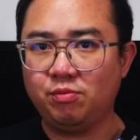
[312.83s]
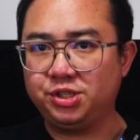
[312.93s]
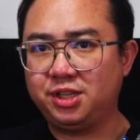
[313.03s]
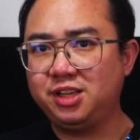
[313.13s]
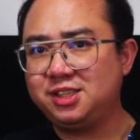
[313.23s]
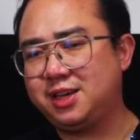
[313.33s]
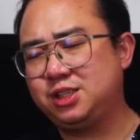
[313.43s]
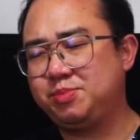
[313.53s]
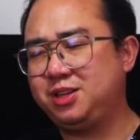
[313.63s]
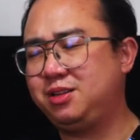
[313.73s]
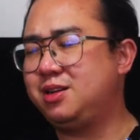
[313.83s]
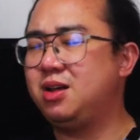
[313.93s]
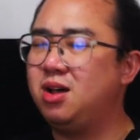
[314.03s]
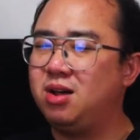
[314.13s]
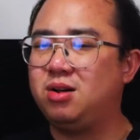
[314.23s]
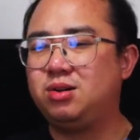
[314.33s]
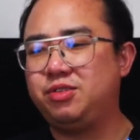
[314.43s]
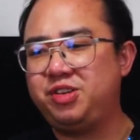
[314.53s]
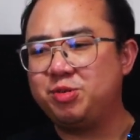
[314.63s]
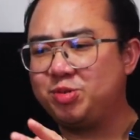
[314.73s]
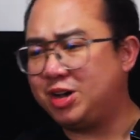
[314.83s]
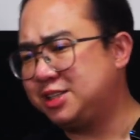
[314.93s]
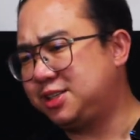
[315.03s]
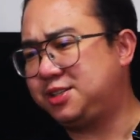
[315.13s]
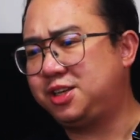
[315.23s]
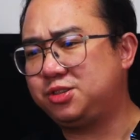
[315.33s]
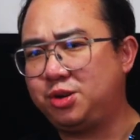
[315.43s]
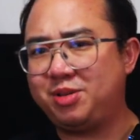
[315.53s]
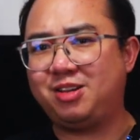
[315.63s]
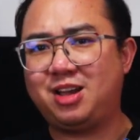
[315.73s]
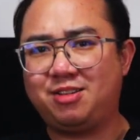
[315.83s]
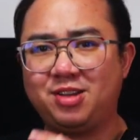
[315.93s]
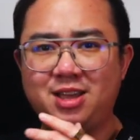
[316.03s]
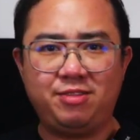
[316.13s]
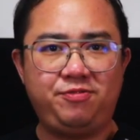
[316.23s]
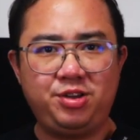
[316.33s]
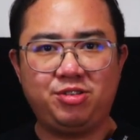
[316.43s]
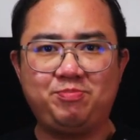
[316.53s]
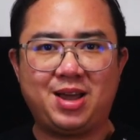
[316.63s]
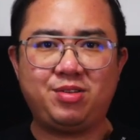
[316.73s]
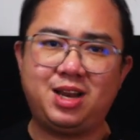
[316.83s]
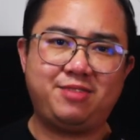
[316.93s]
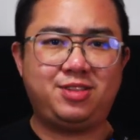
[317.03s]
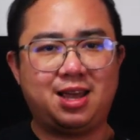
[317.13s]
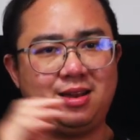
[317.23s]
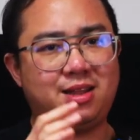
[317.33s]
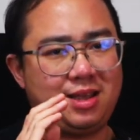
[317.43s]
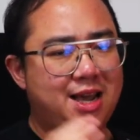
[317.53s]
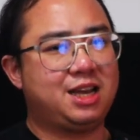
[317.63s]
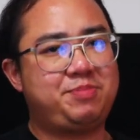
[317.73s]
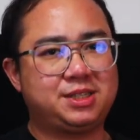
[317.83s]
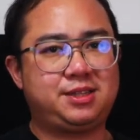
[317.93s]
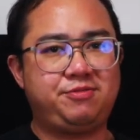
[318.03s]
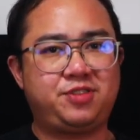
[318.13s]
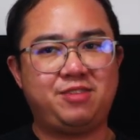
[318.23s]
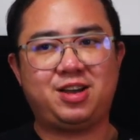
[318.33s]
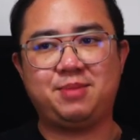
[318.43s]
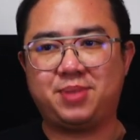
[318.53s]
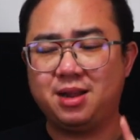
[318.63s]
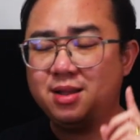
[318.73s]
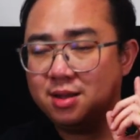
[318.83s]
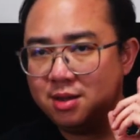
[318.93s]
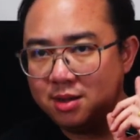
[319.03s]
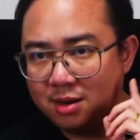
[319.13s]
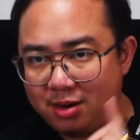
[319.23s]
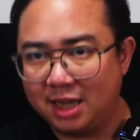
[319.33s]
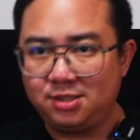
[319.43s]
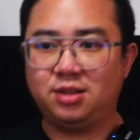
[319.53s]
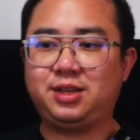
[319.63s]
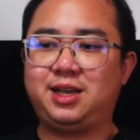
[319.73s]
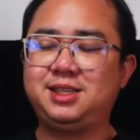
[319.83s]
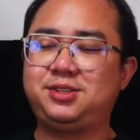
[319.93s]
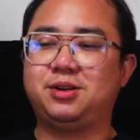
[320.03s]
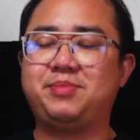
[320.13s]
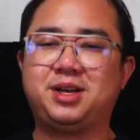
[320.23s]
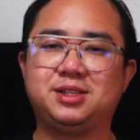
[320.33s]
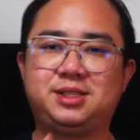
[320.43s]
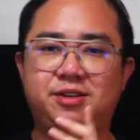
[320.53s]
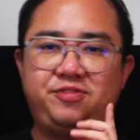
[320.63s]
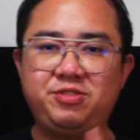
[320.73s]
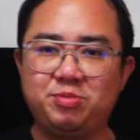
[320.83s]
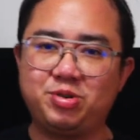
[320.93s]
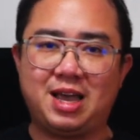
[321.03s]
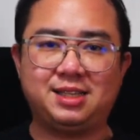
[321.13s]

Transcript: which in this case might think that, oh, the VivoBook S16 is going to have inferior battery life than the IdeaPad Slim 5i, but that's not the case here because the VivoBook